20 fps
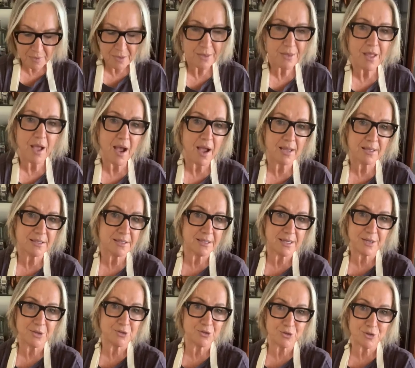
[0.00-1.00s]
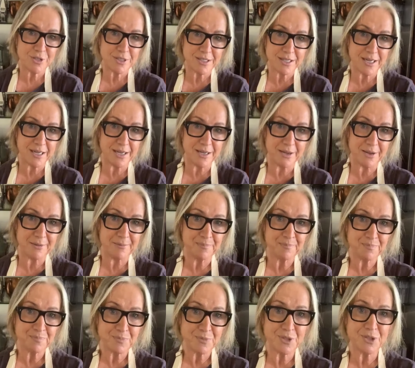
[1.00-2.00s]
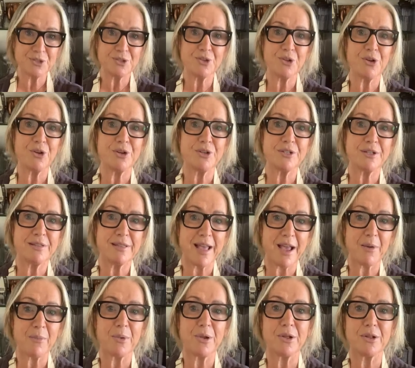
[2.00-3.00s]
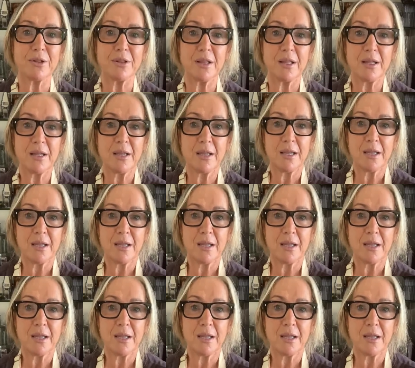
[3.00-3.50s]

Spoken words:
nice, interesting dessert that will